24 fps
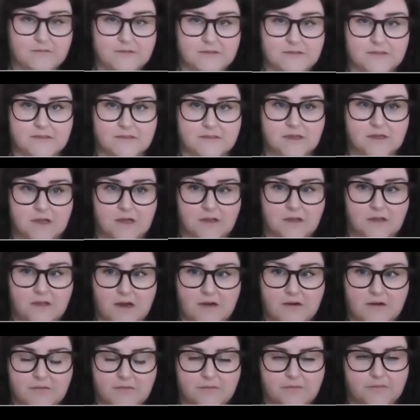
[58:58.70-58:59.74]
was a
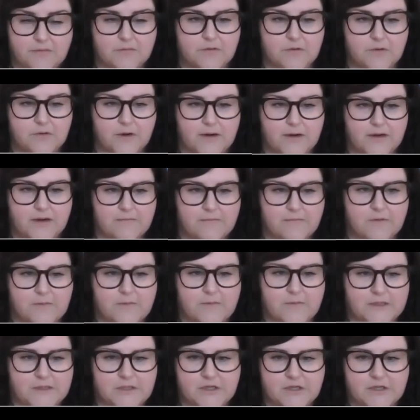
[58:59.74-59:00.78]
lot of great
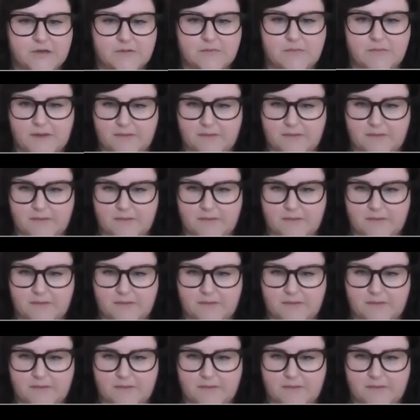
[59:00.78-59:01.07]
information,